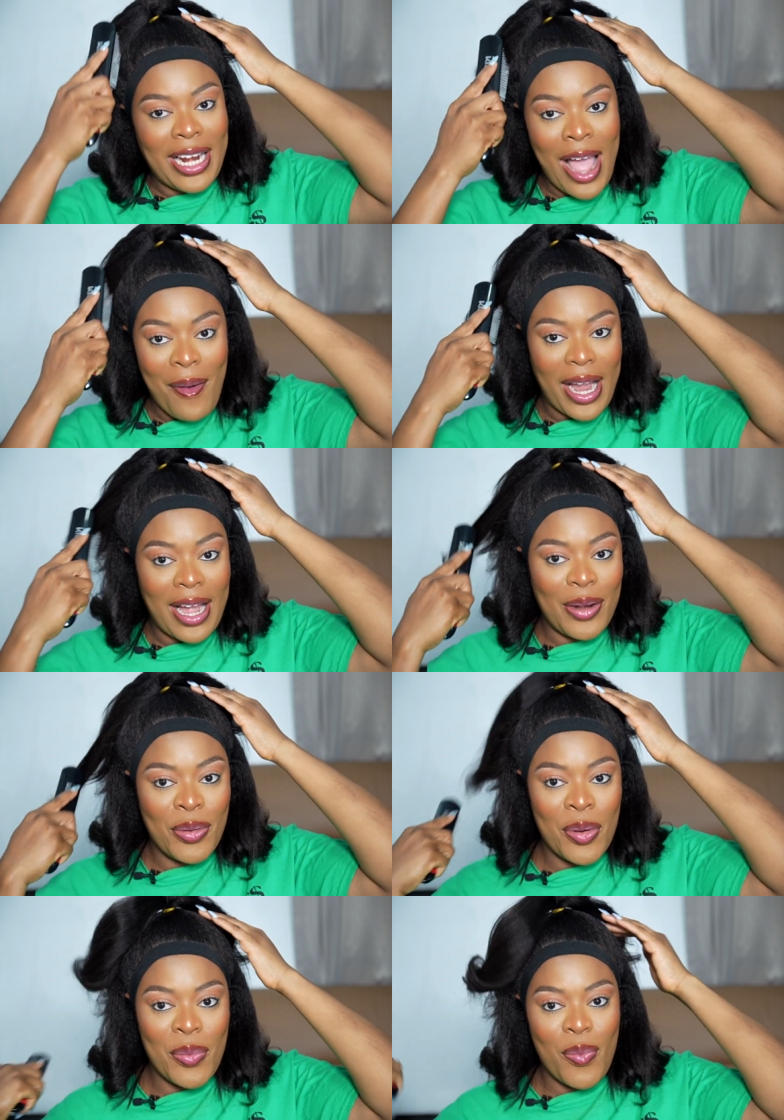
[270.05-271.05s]
how I
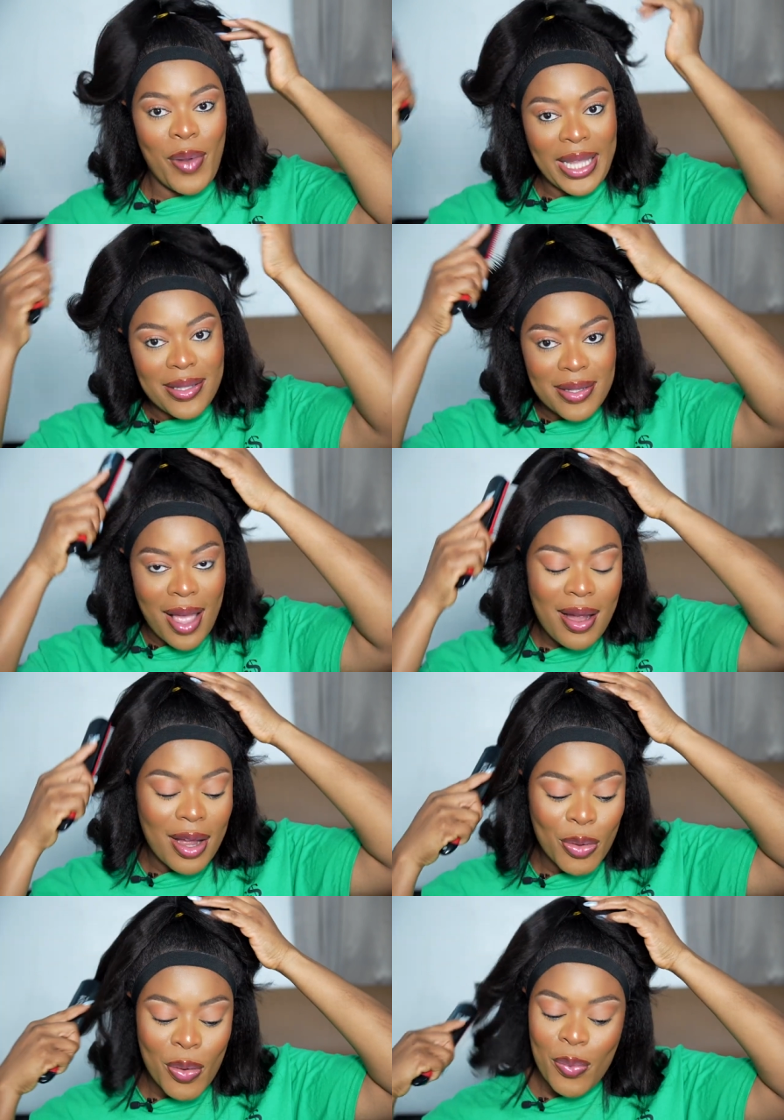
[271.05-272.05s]
cannot wait. I
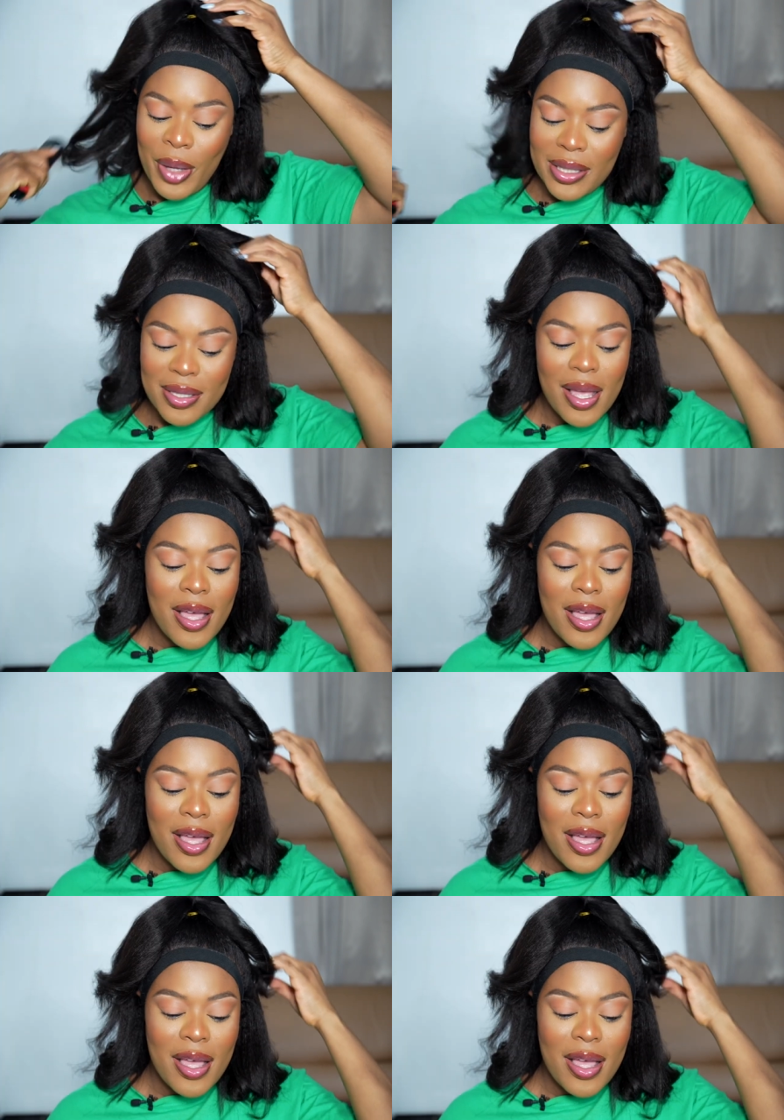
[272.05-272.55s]
cannot wait